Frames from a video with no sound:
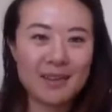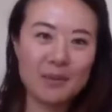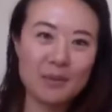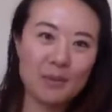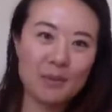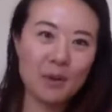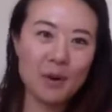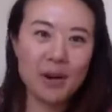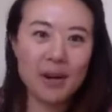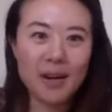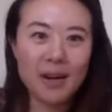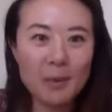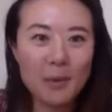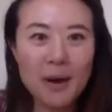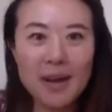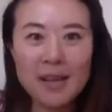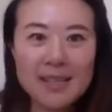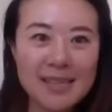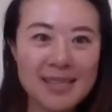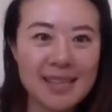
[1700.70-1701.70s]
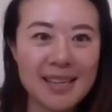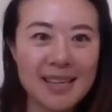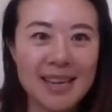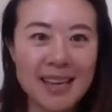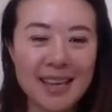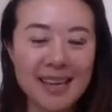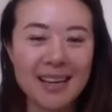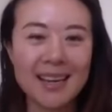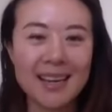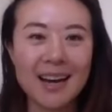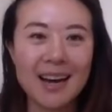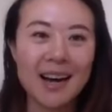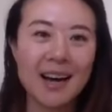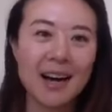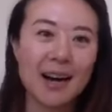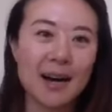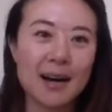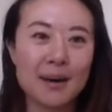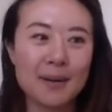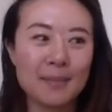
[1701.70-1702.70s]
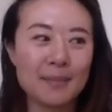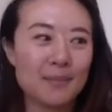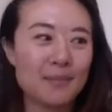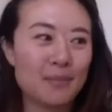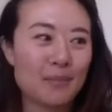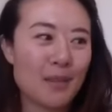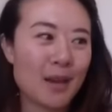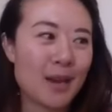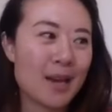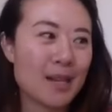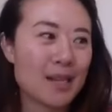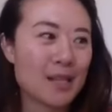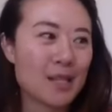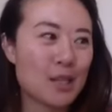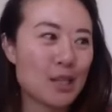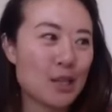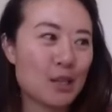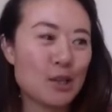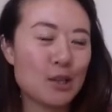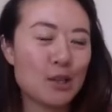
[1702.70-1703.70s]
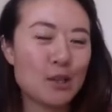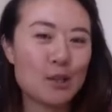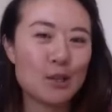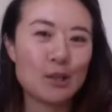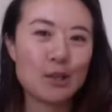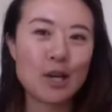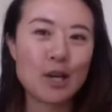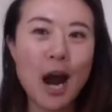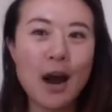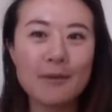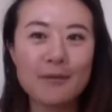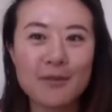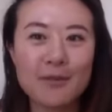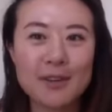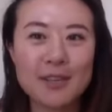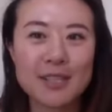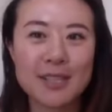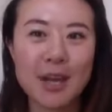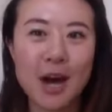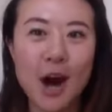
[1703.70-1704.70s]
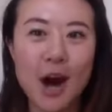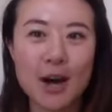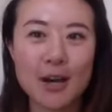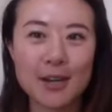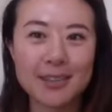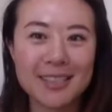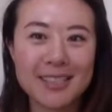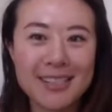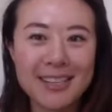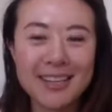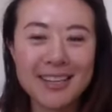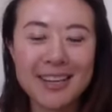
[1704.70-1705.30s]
wearing a onesie to conference calls,